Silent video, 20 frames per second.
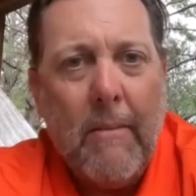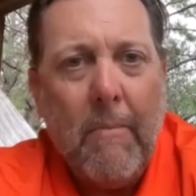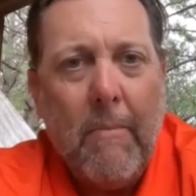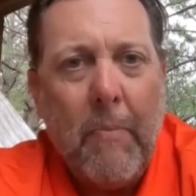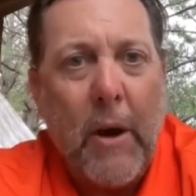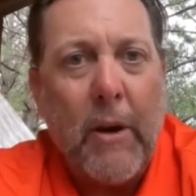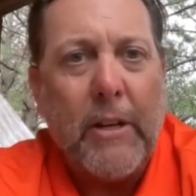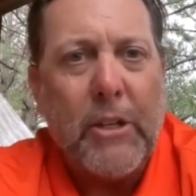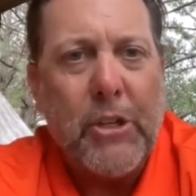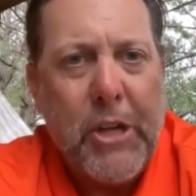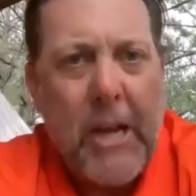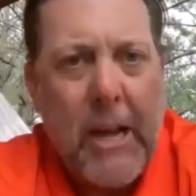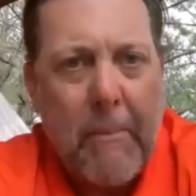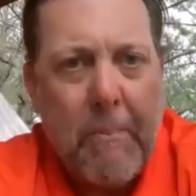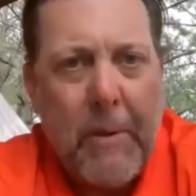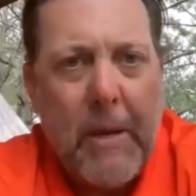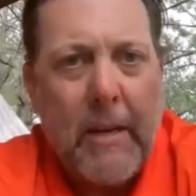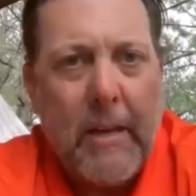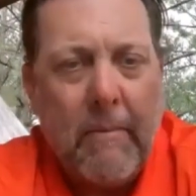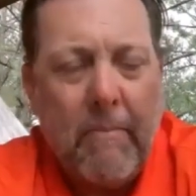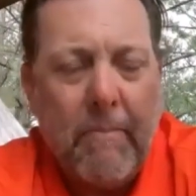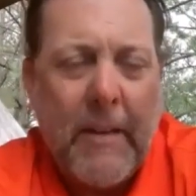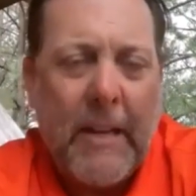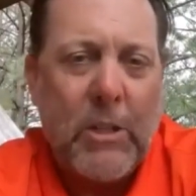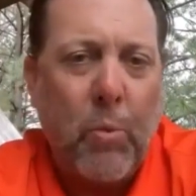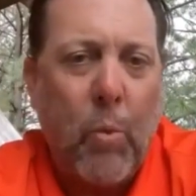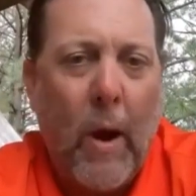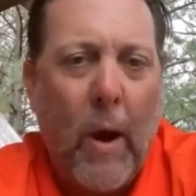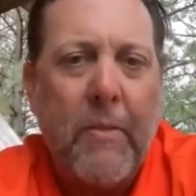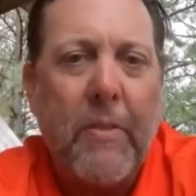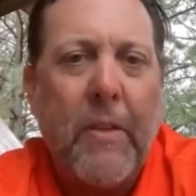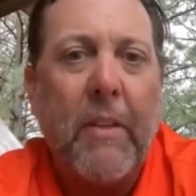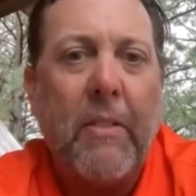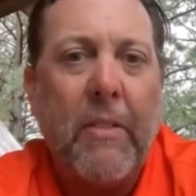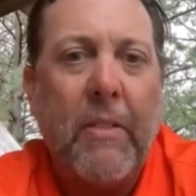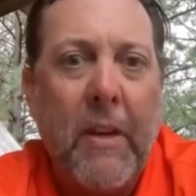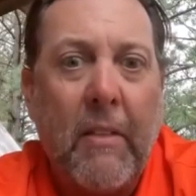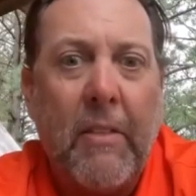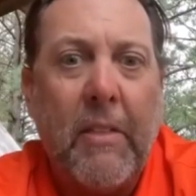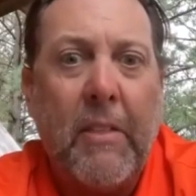They're a champion. That's why
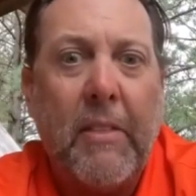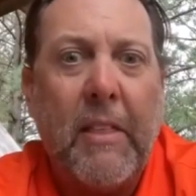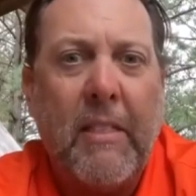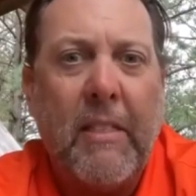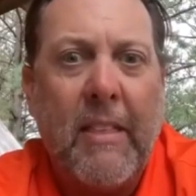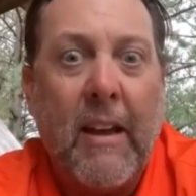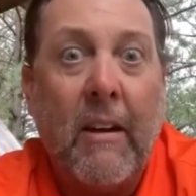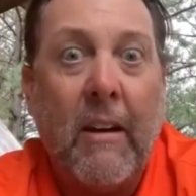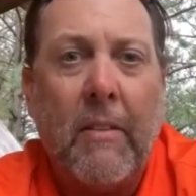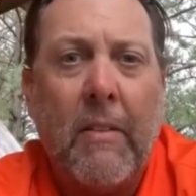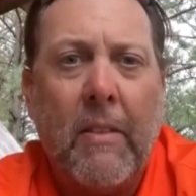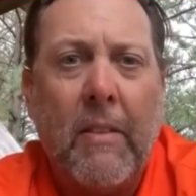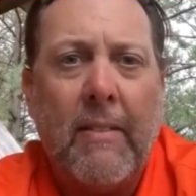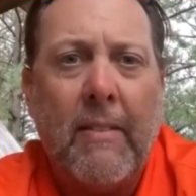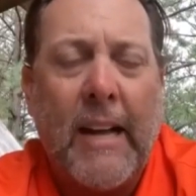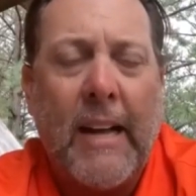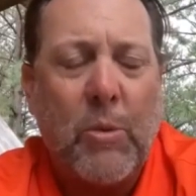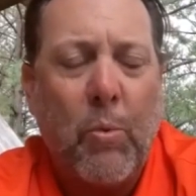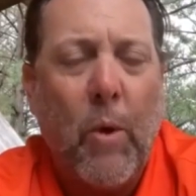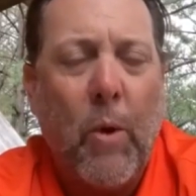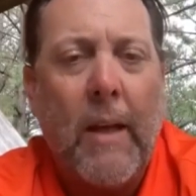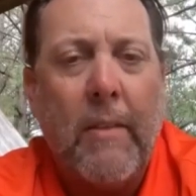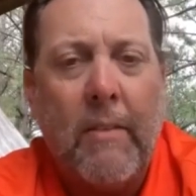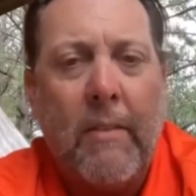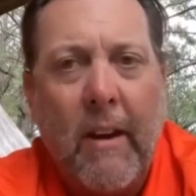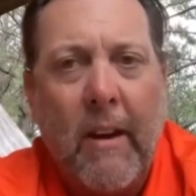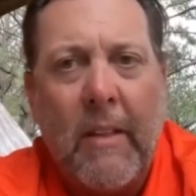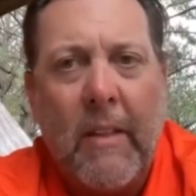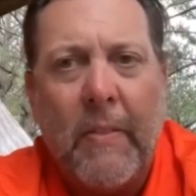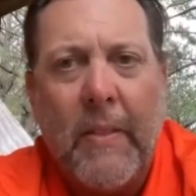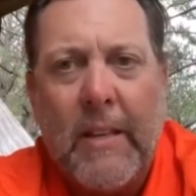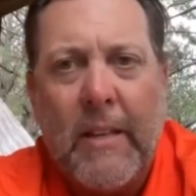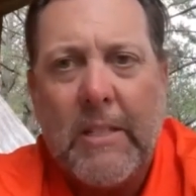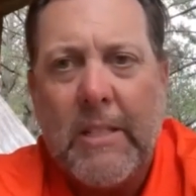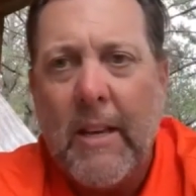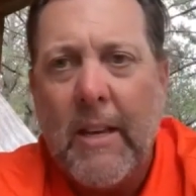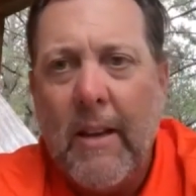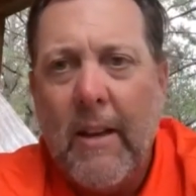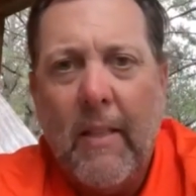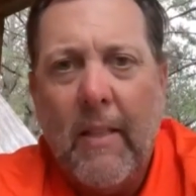they're in
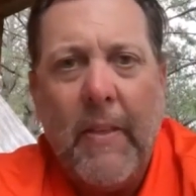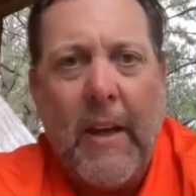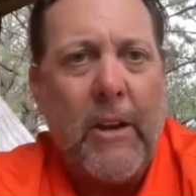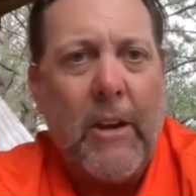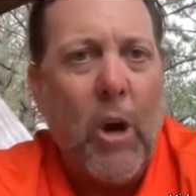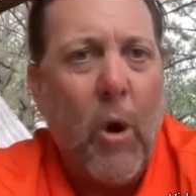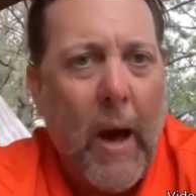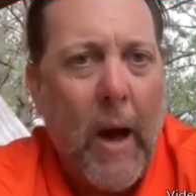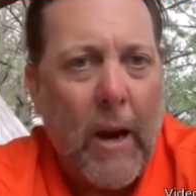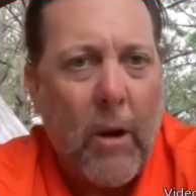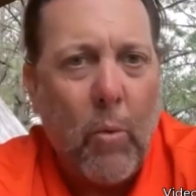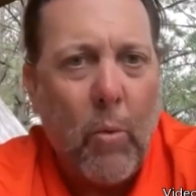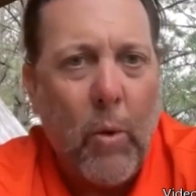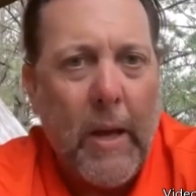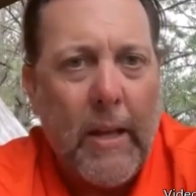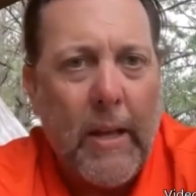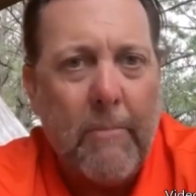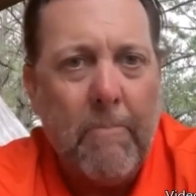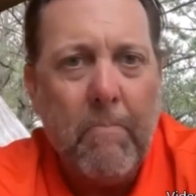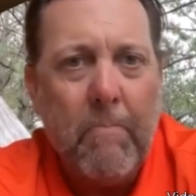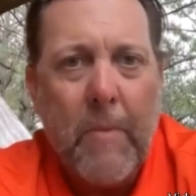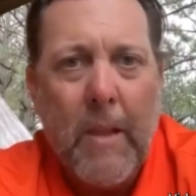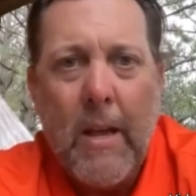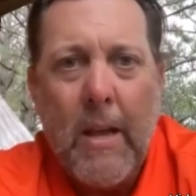this. They know how to win.